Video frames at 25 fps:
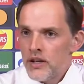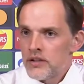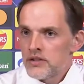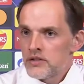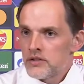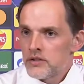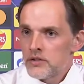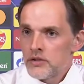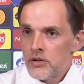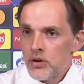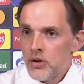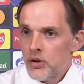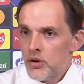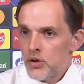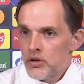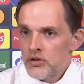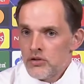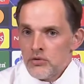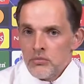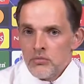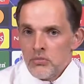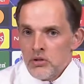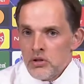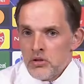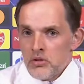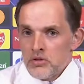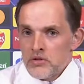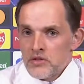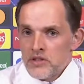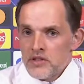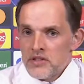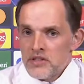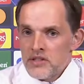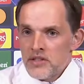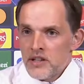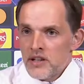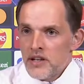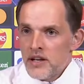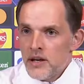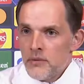Yes, a lot, because it's the